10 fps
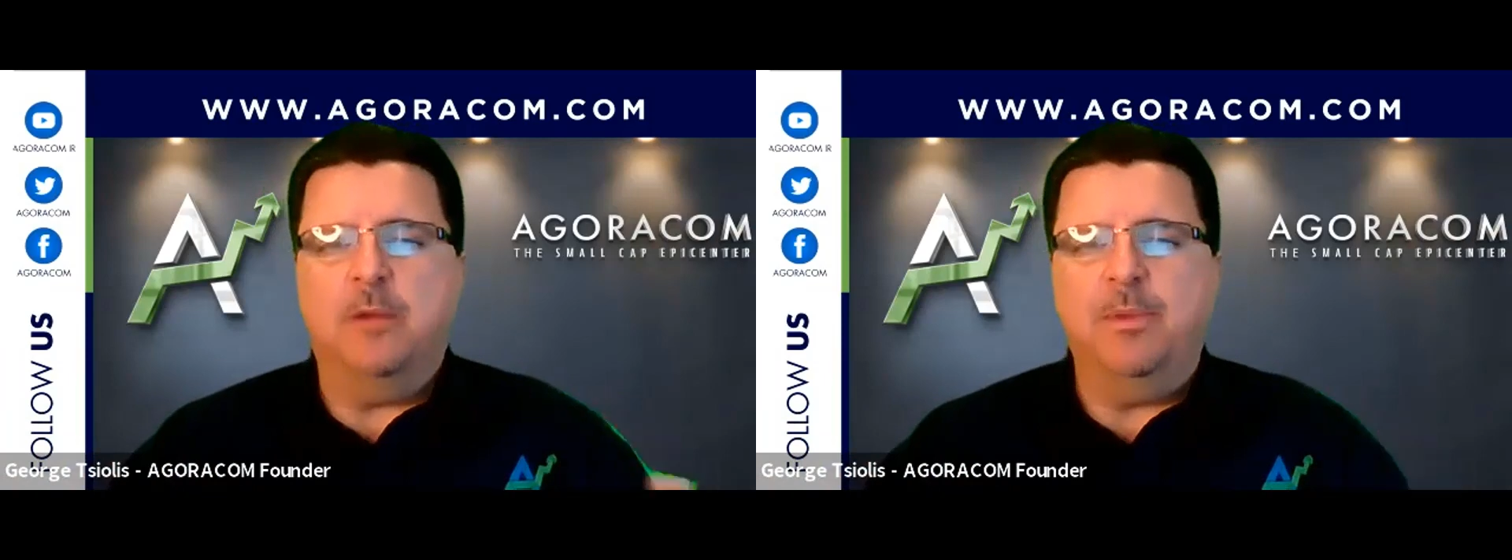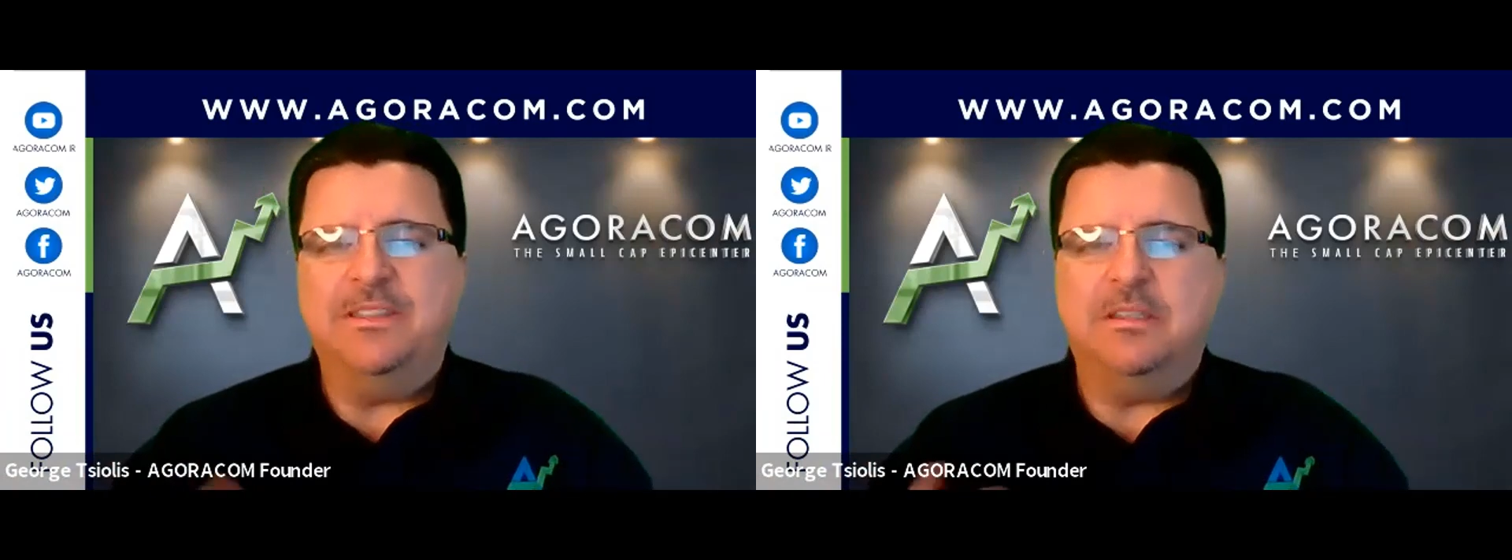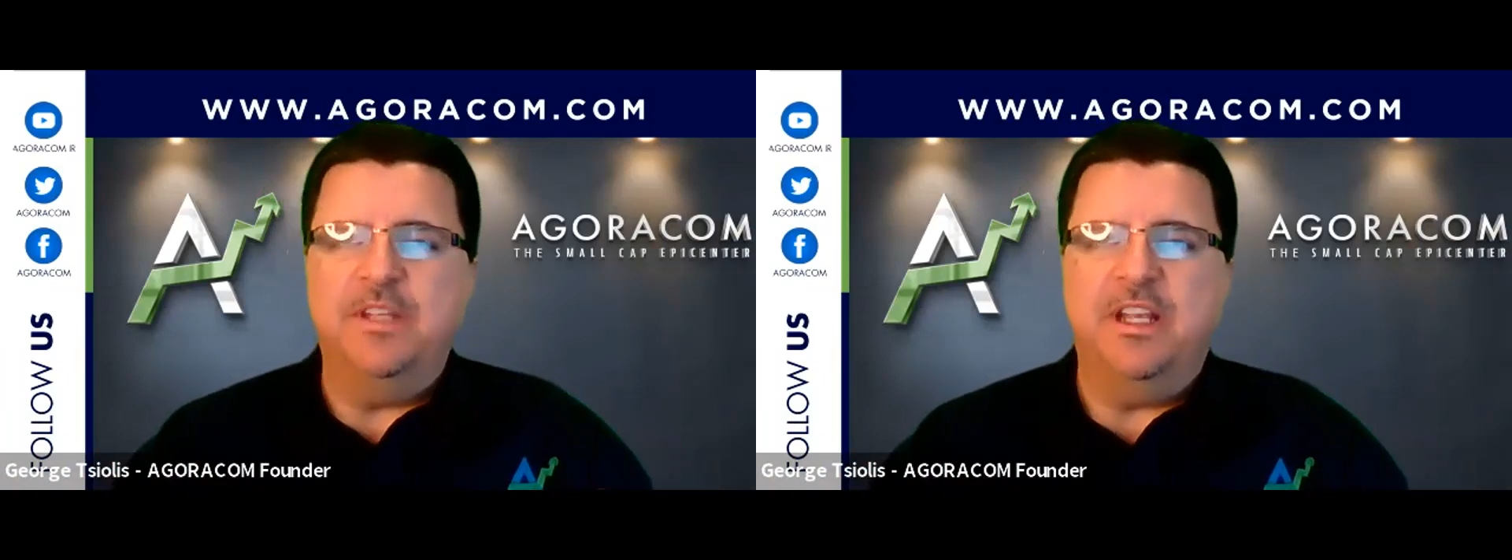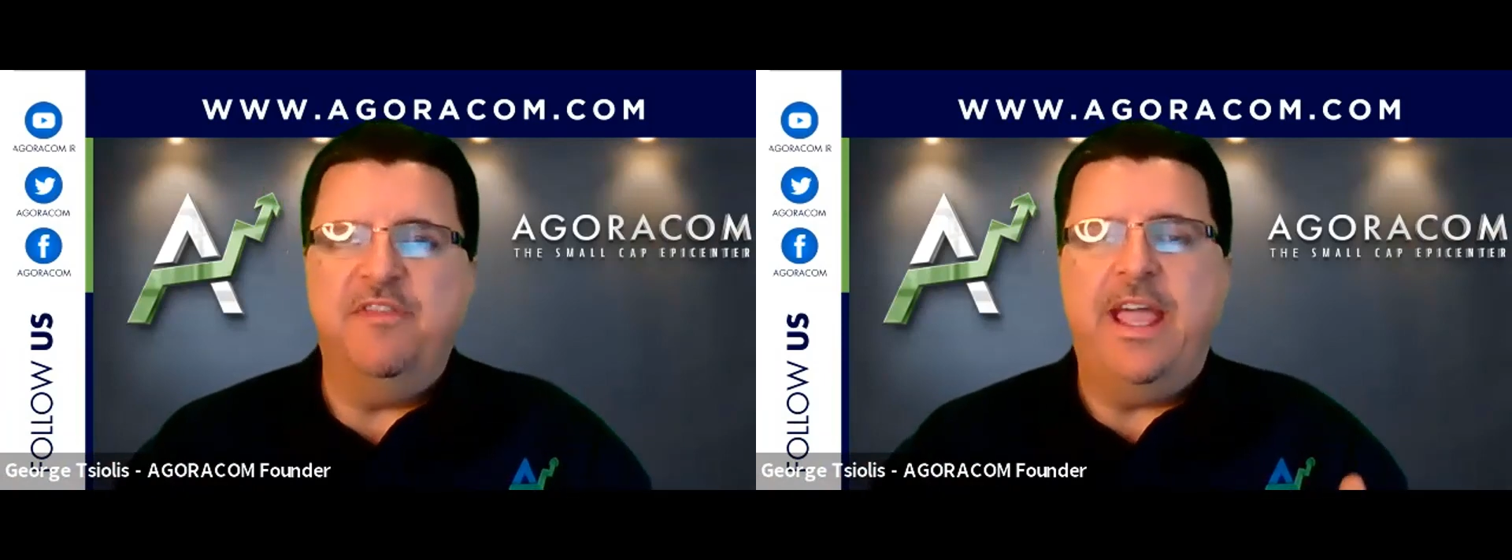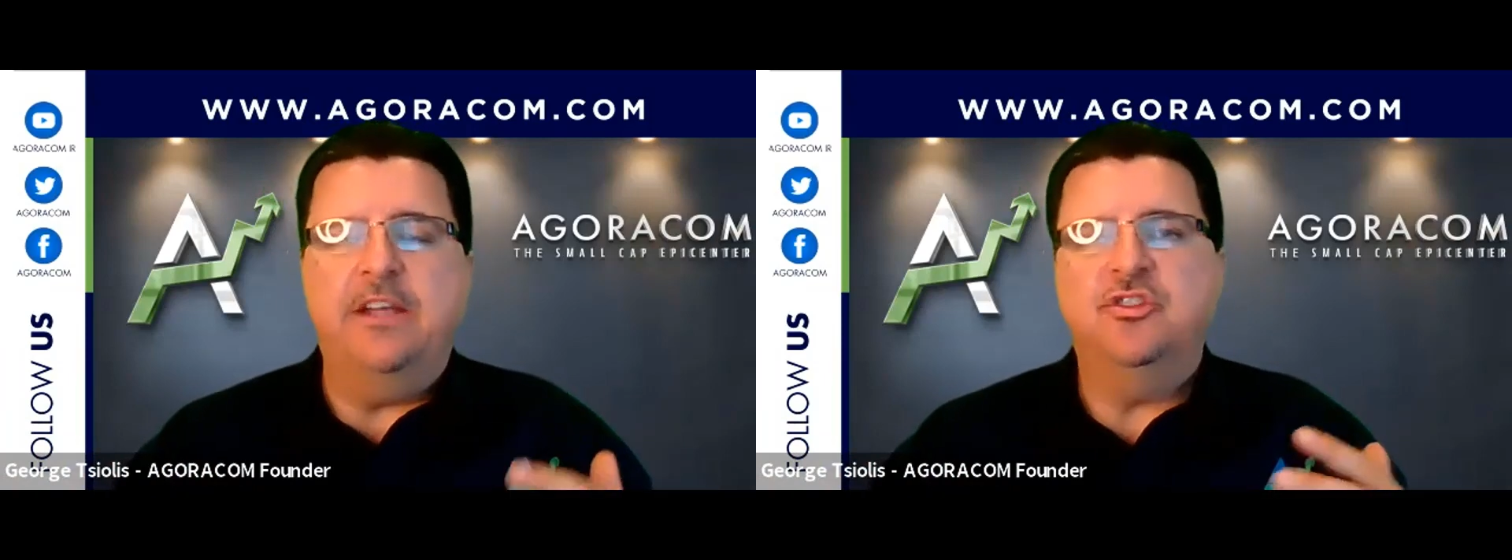about some of the
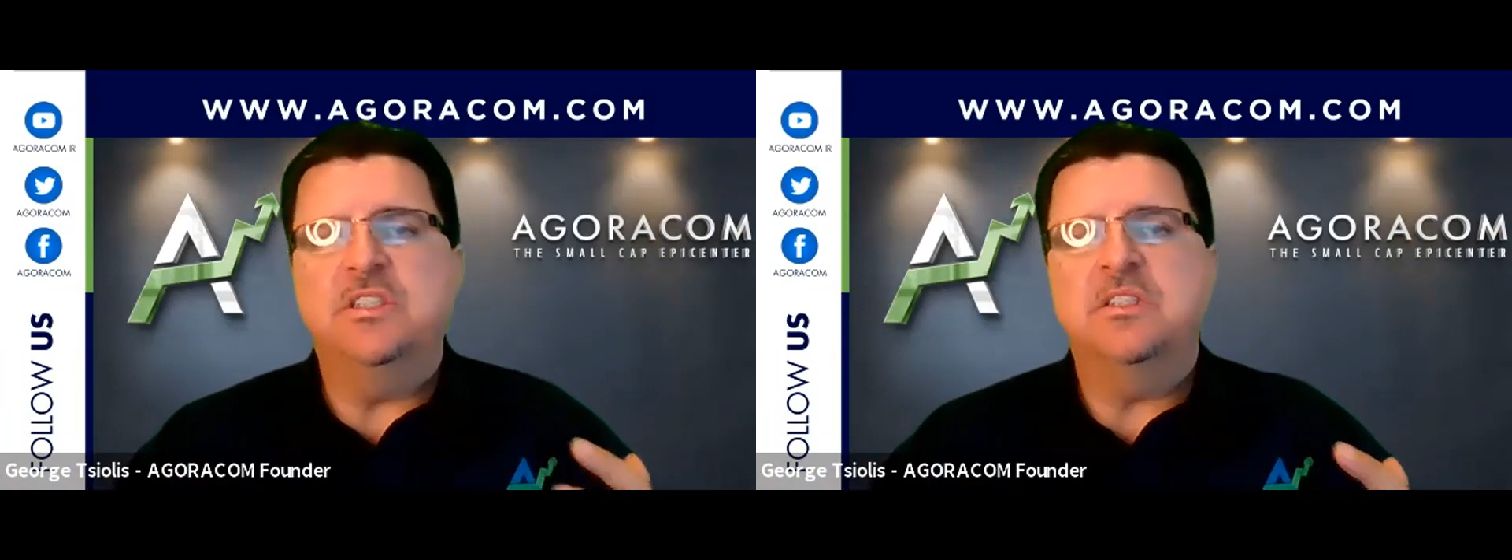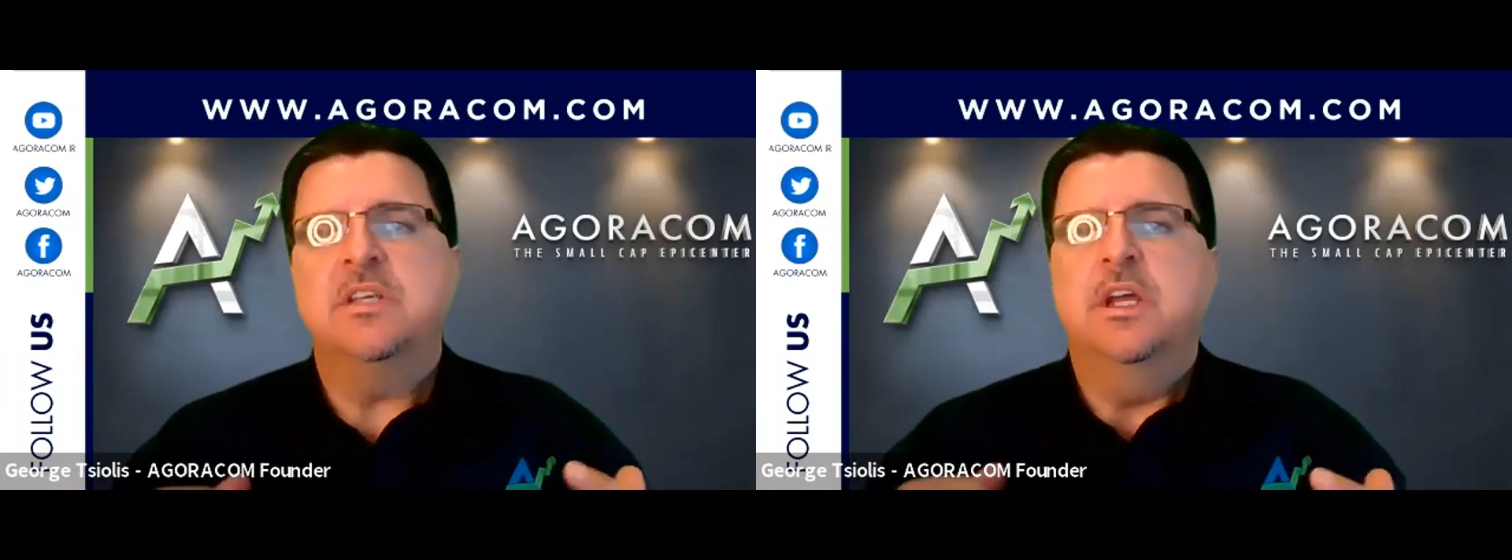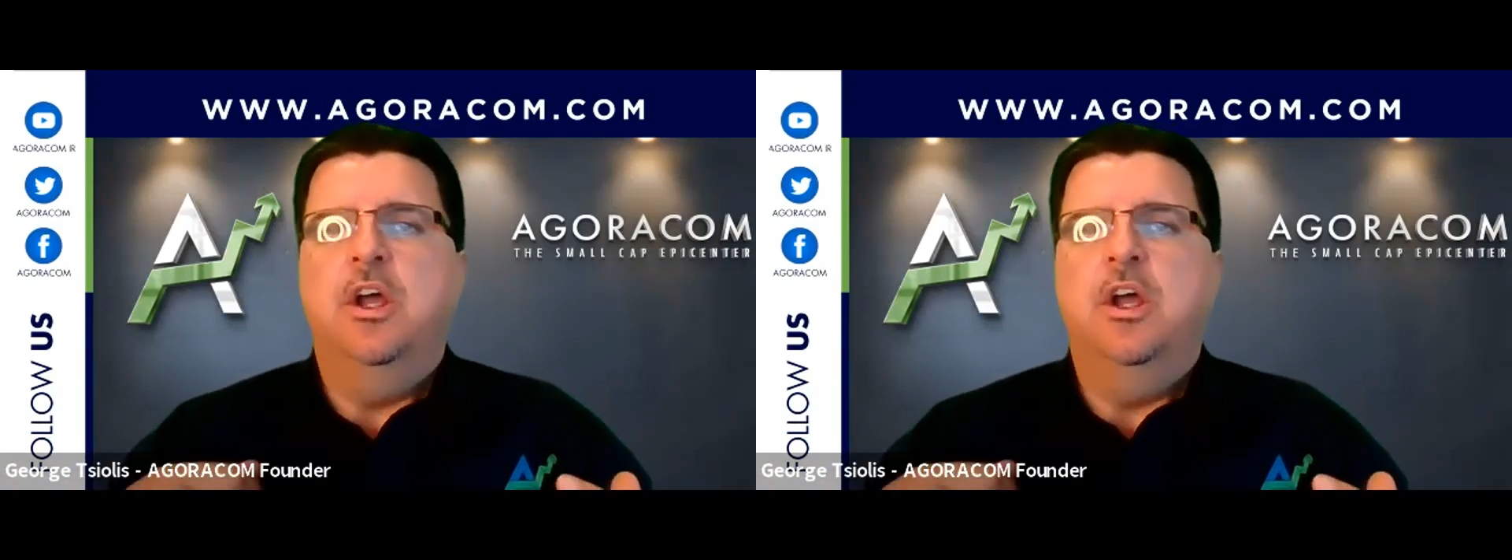advantages,